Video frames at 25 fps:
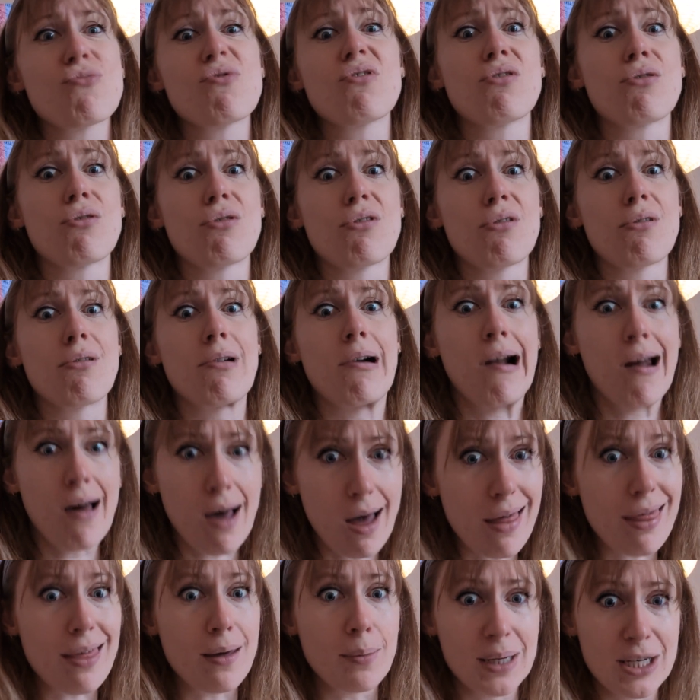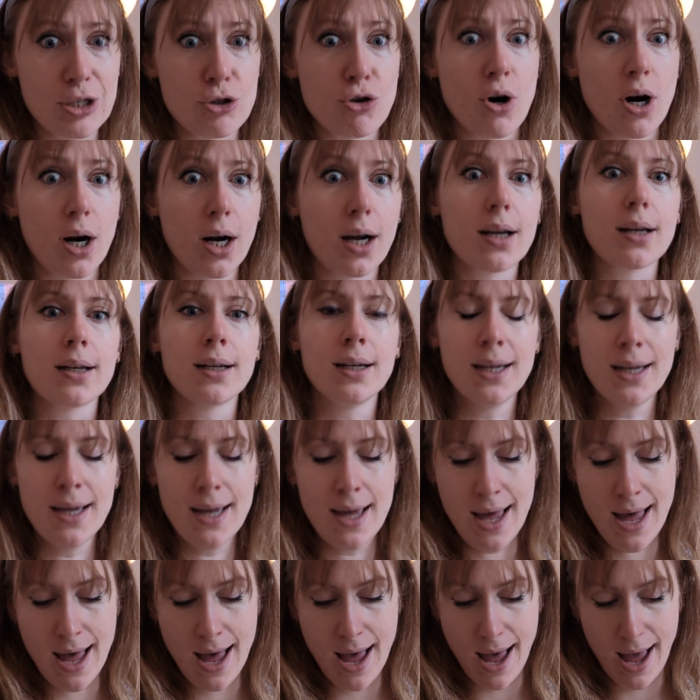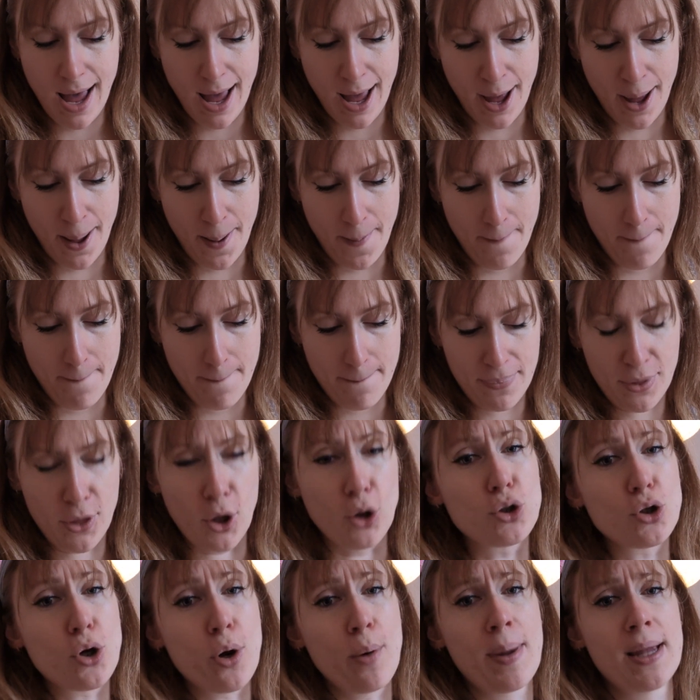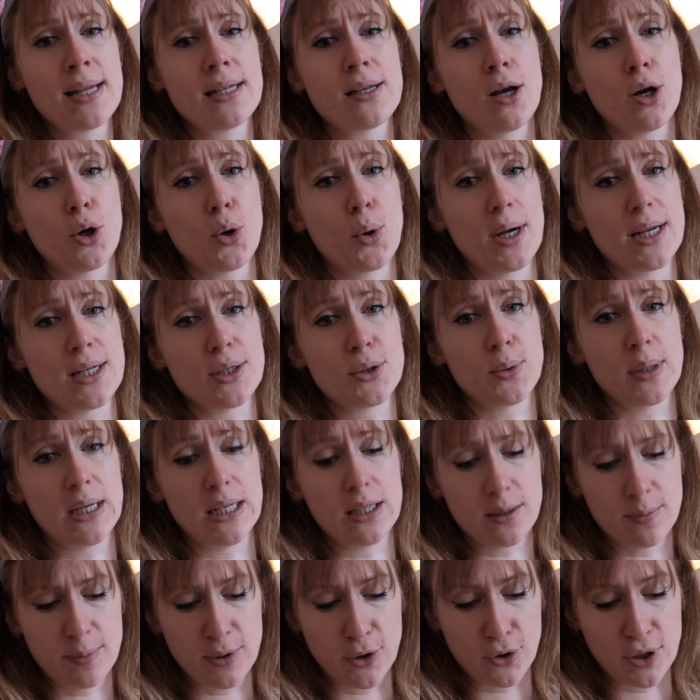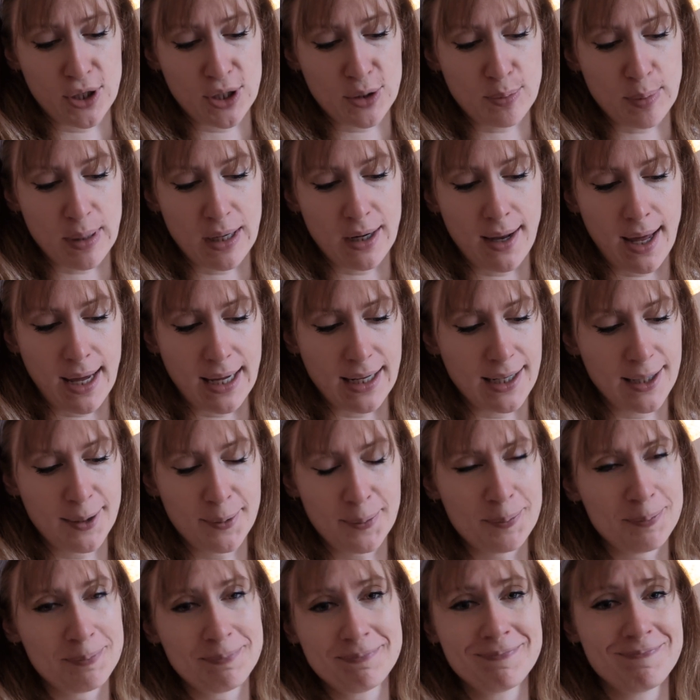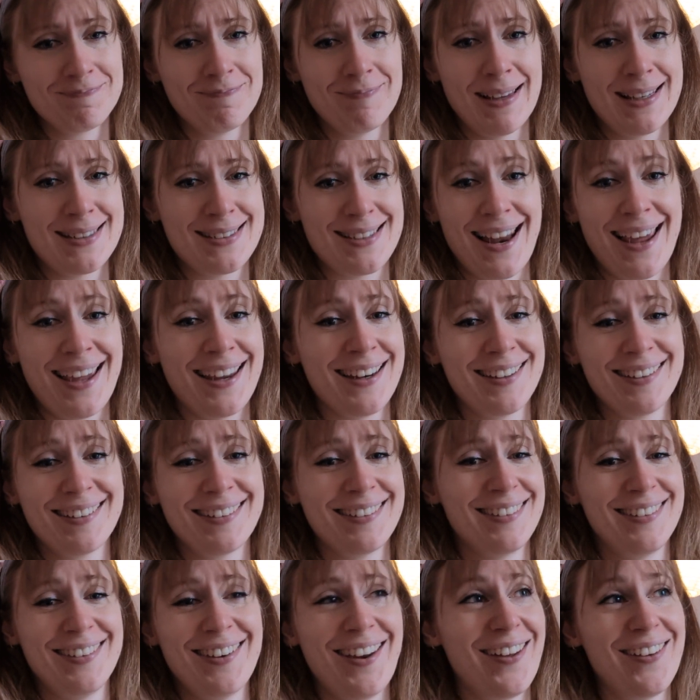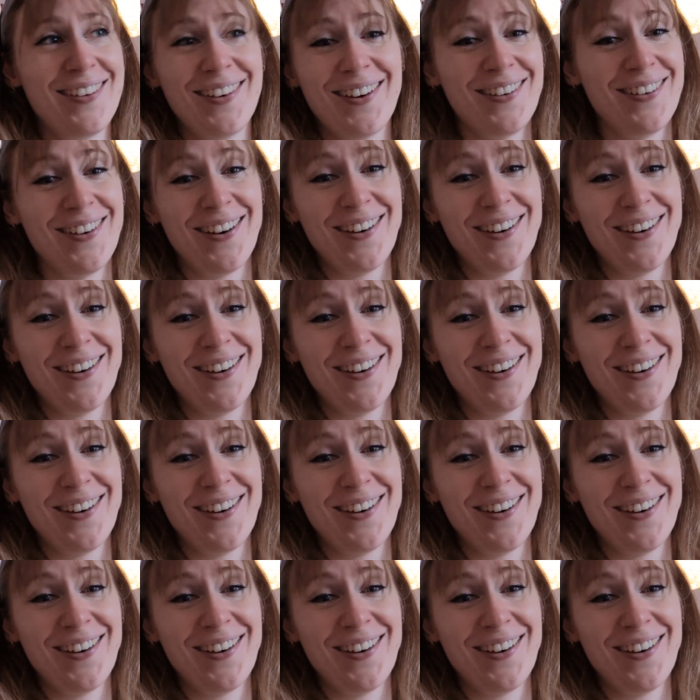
rather be drunk. Those comments are quite sweet, to be honest, but like, it's like, no, it